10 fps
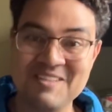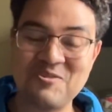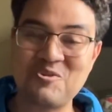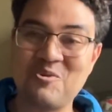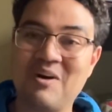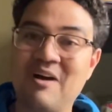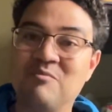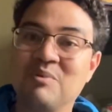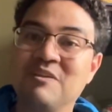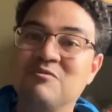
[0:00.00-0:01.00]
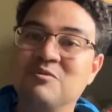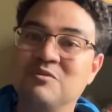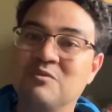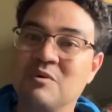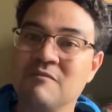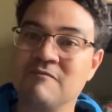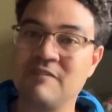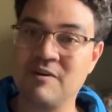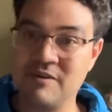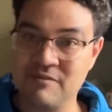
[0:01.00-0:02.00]
So I've played flute for a
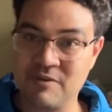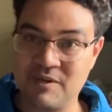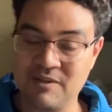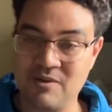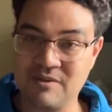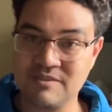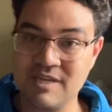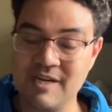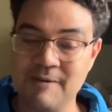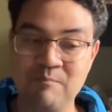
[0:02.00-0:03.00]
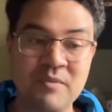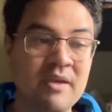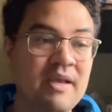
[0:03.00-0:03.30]
very, very long time.